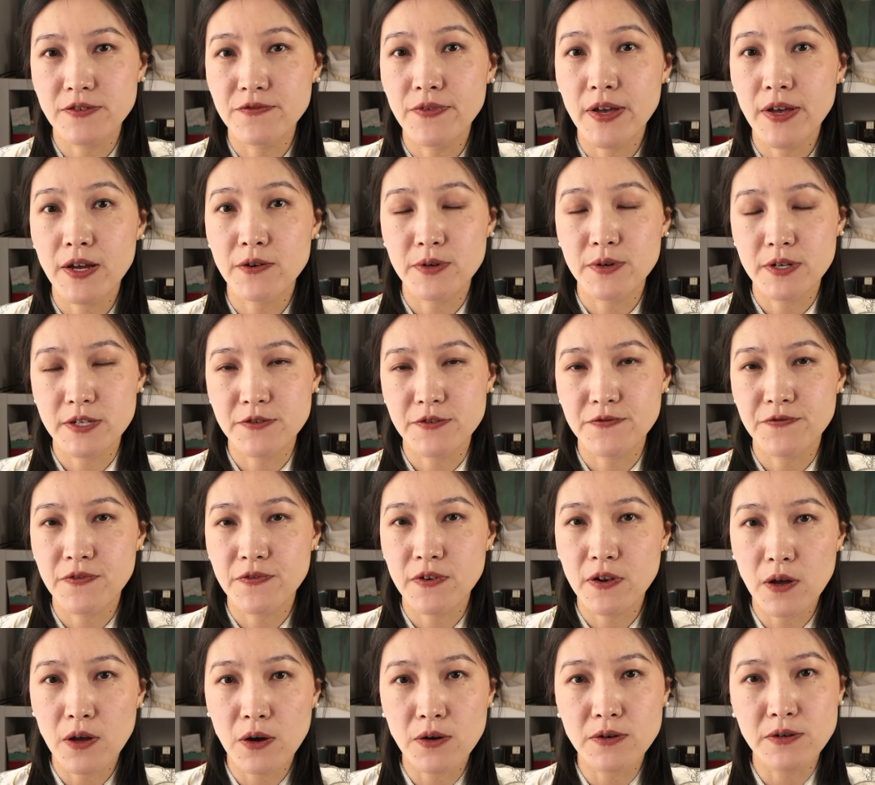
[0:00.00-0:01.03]
various
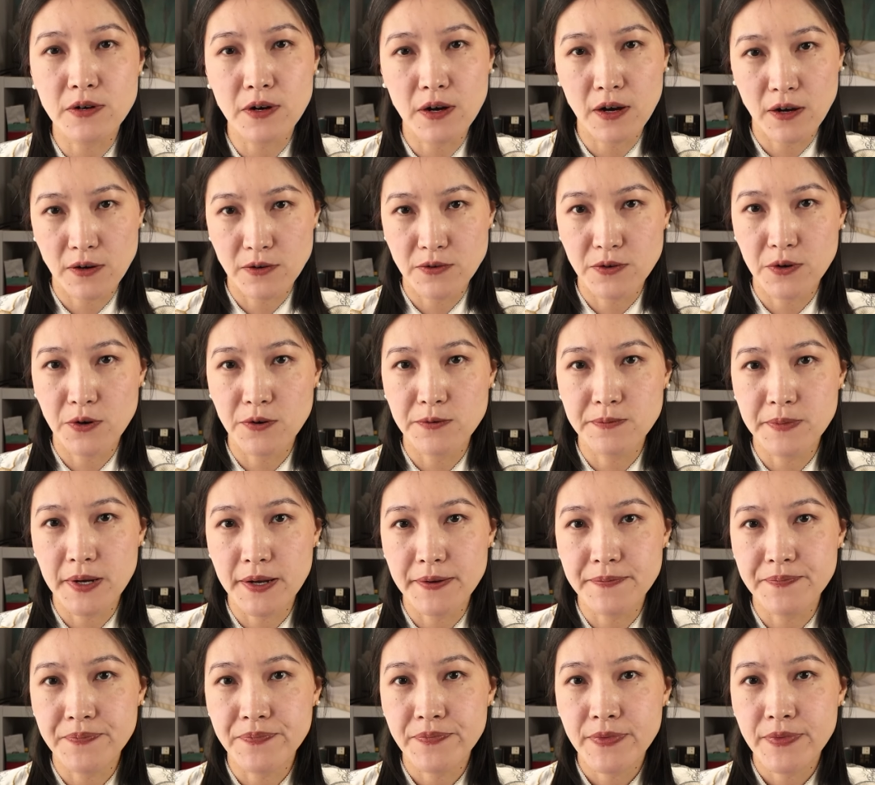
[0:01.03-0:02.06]
floral
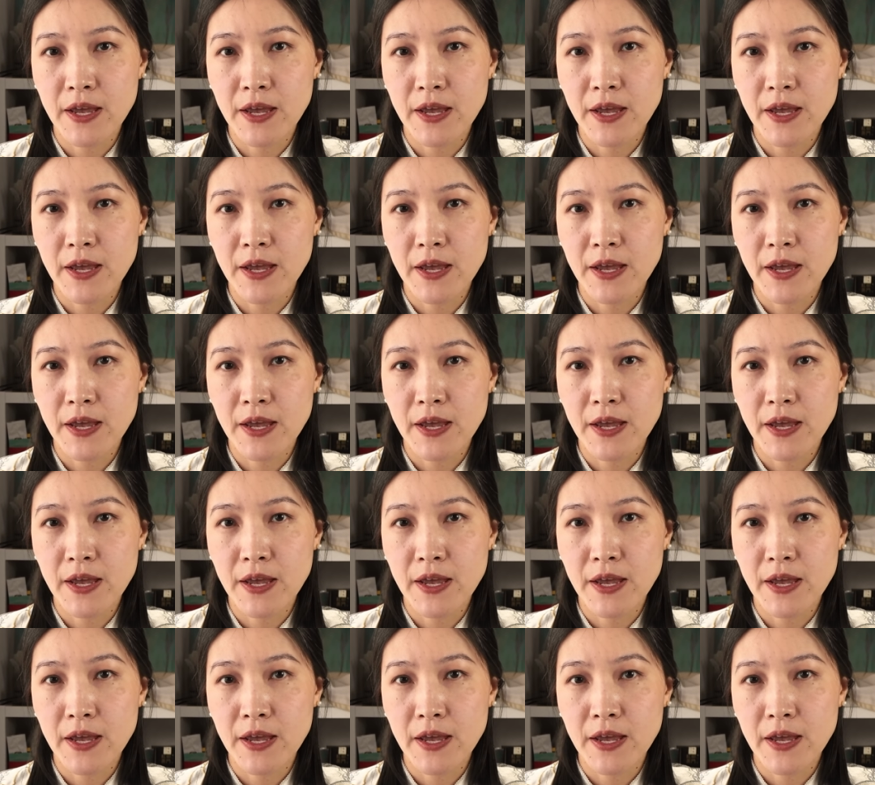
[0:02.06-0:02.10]
aroma,